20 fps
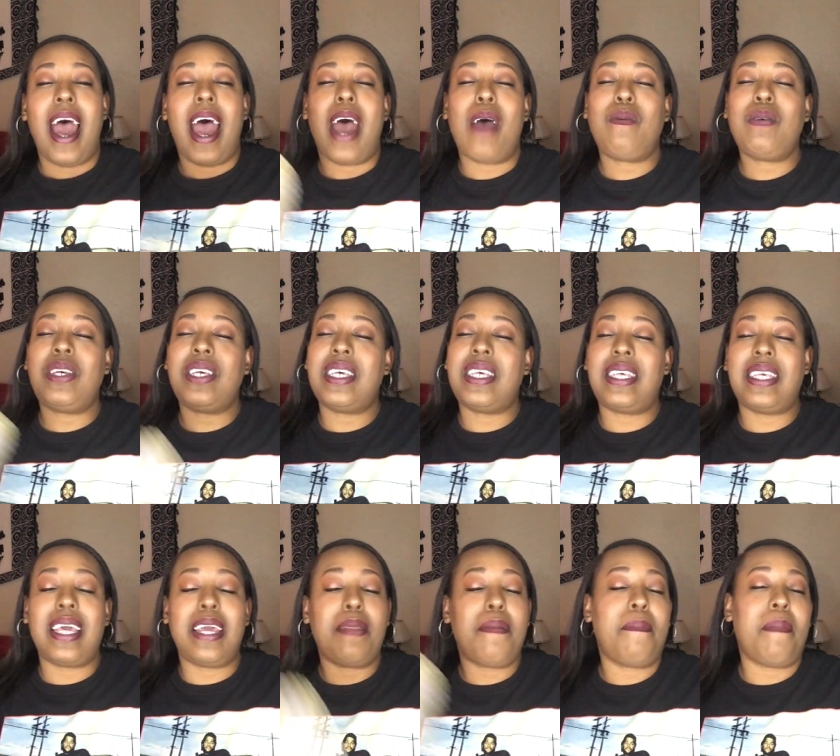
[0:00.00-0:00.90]
I was just
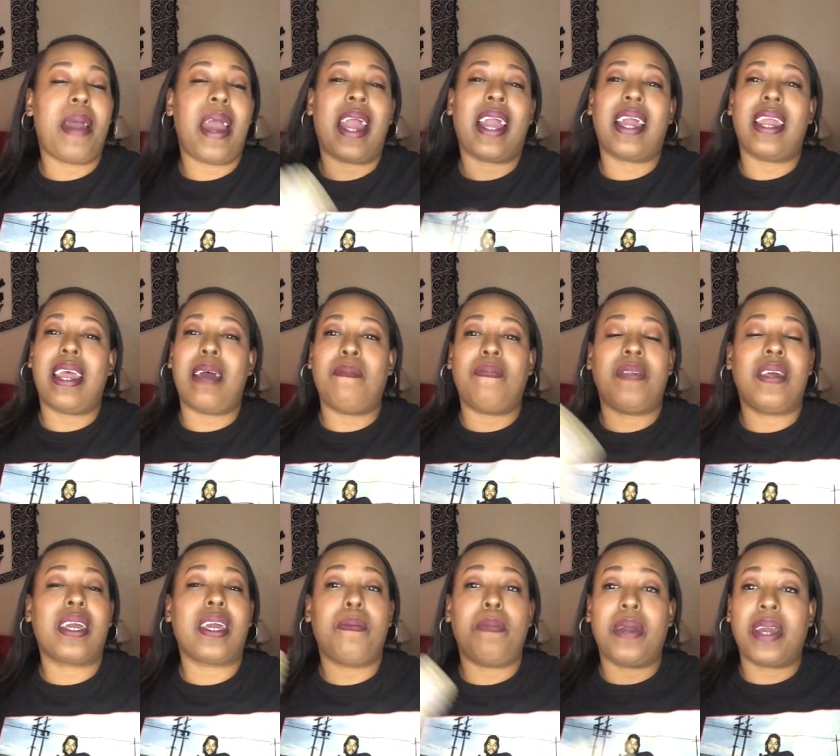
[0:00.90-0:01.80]
sitting back and I'm
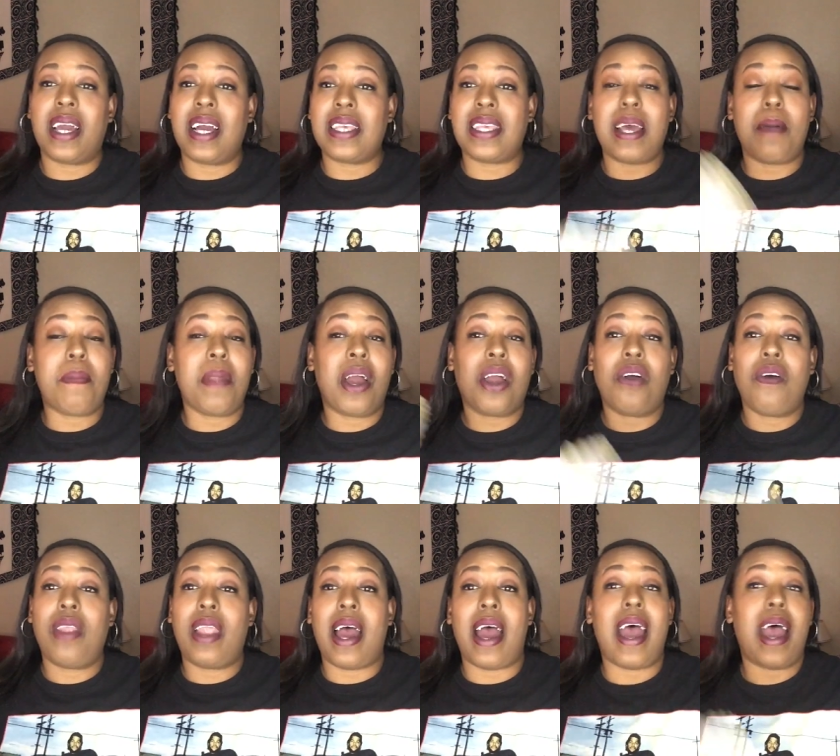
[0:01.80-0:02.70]
thinking because I'm not
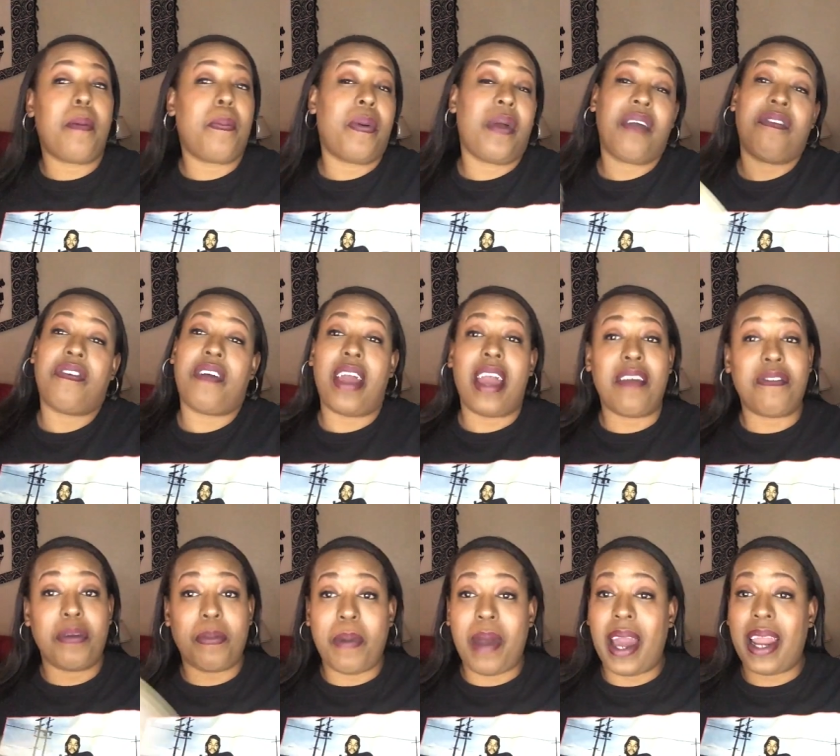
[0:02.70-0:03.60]
gonna lie, I pray for
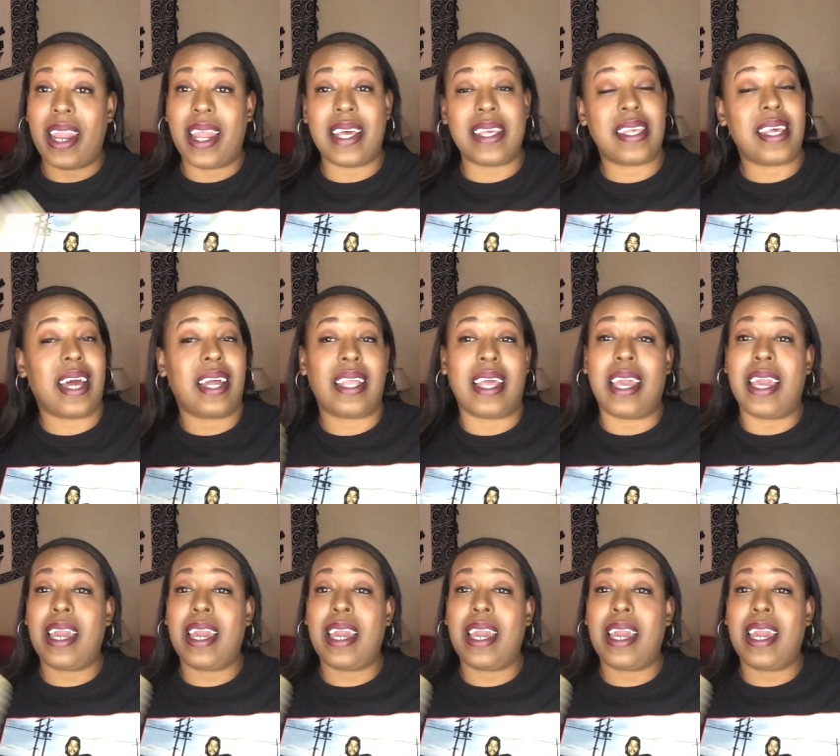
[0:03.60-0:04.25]
everybody that's out there.